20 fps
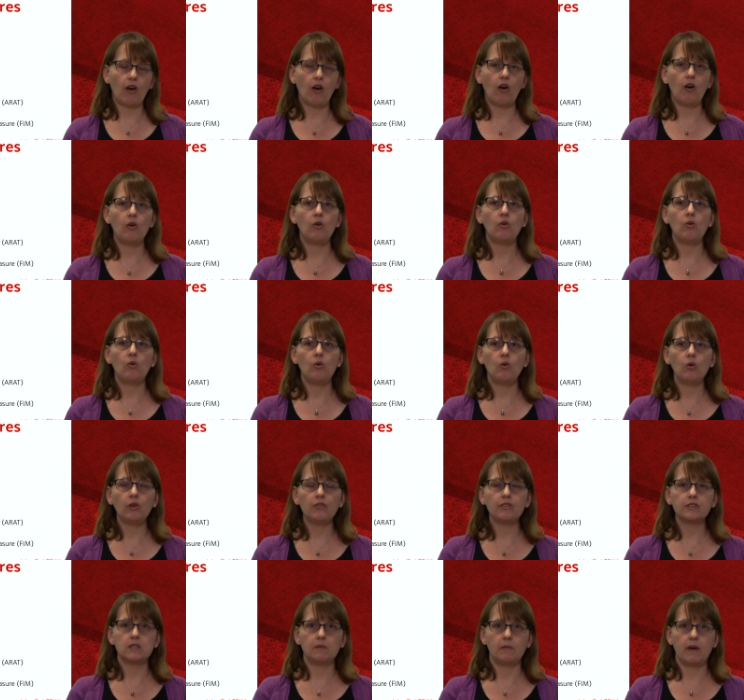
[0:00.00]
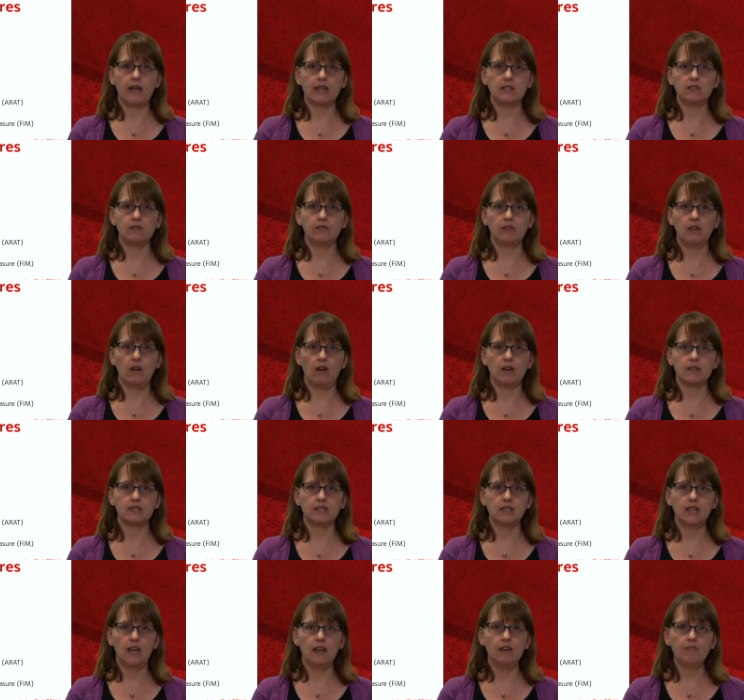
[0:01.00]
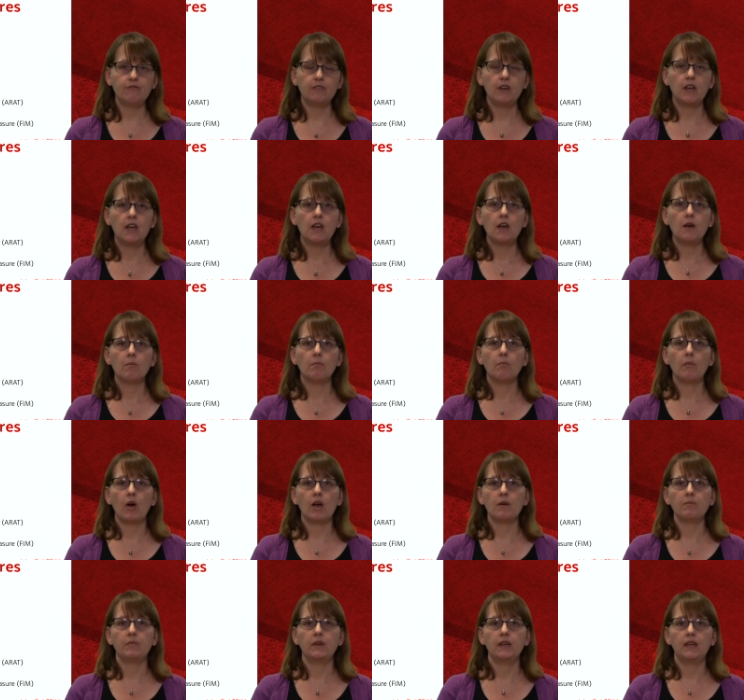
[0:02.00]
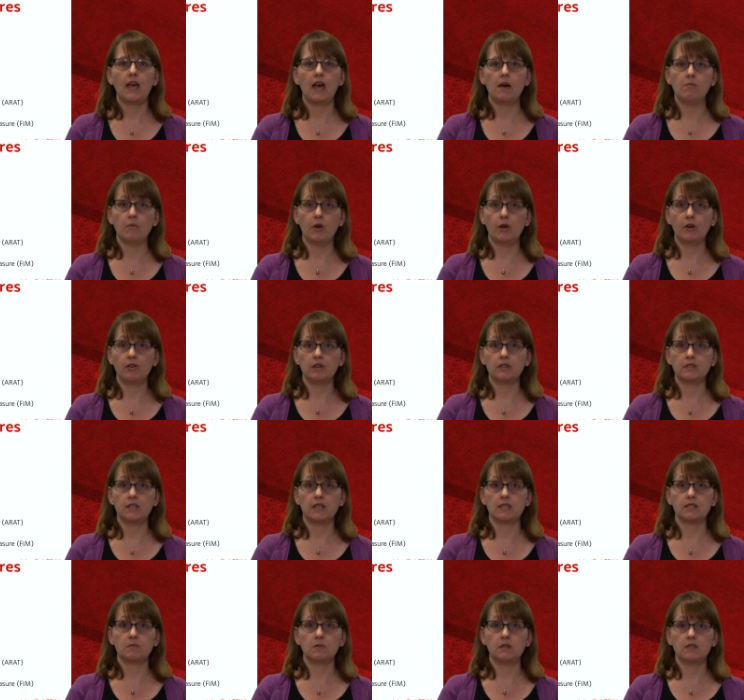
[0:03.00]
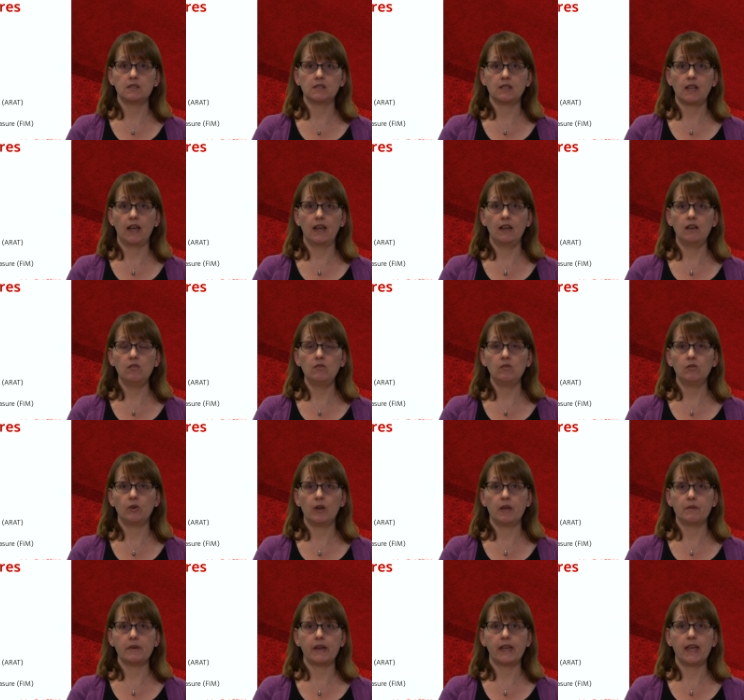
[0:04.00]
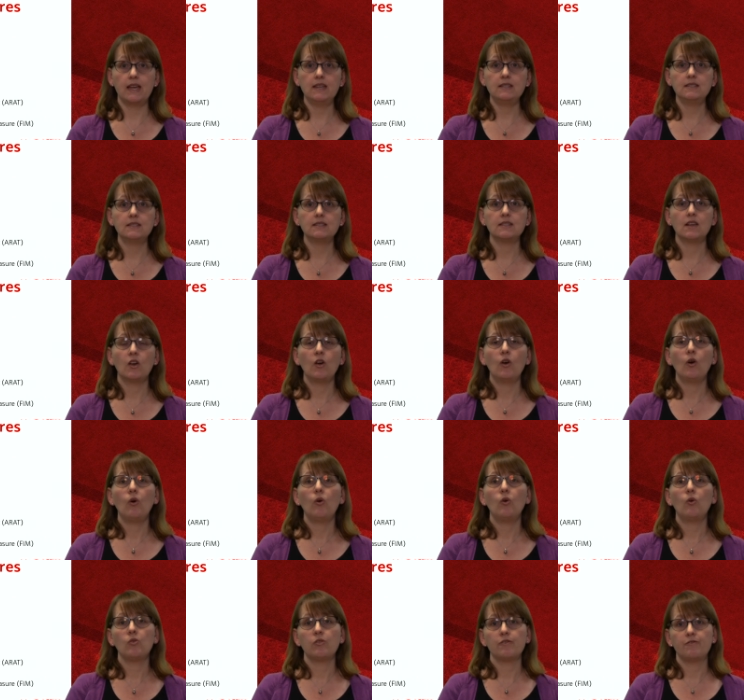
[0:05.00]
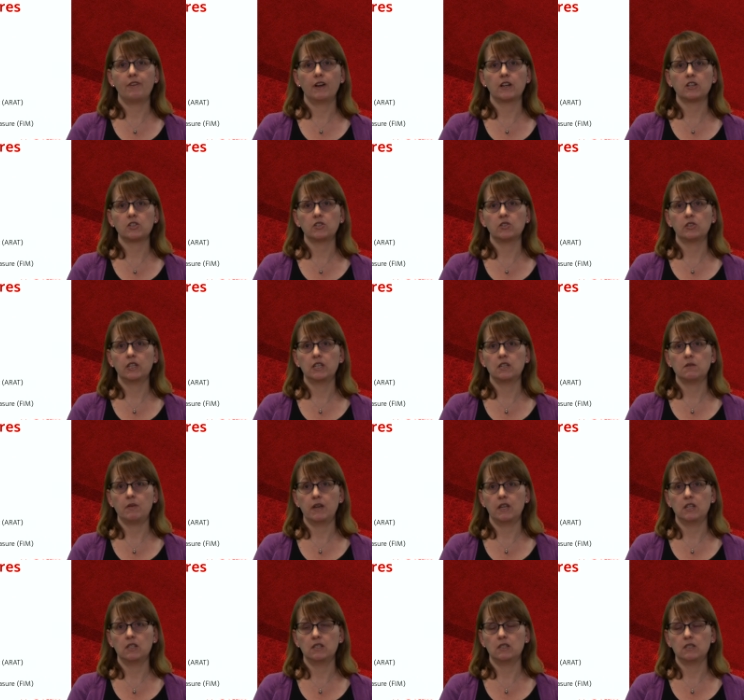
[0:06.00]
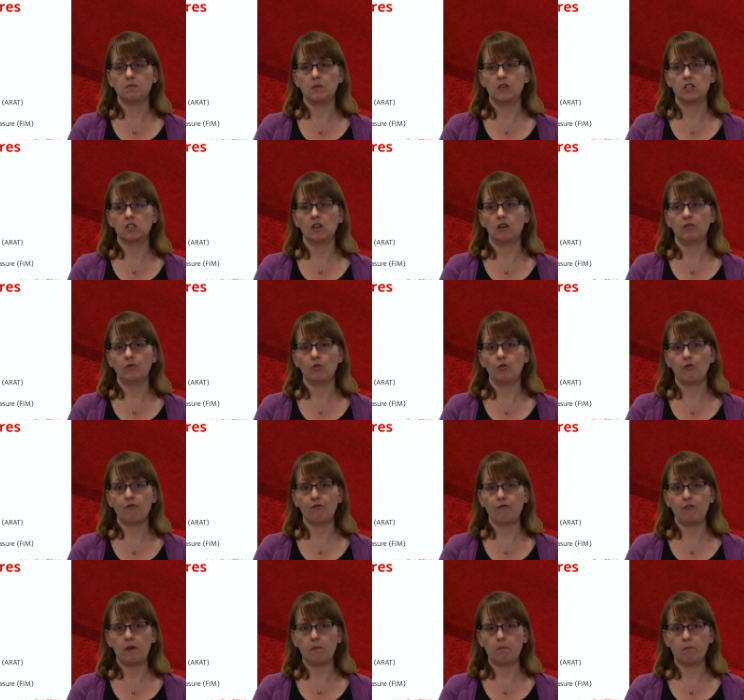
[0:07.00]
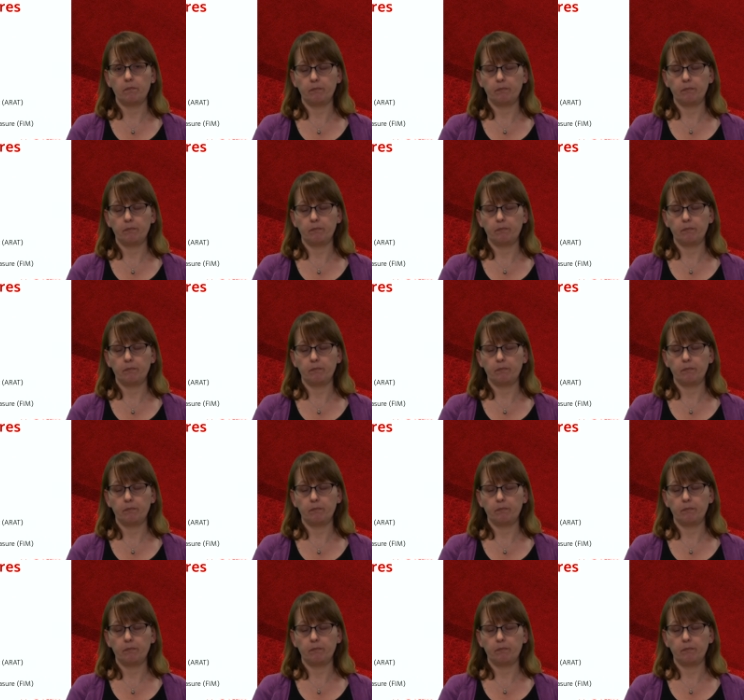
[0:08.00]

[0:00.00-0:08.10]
all of the domains of the ICF, might be our motor assessment scale, or MAS, or the functional independence measure, or FIM.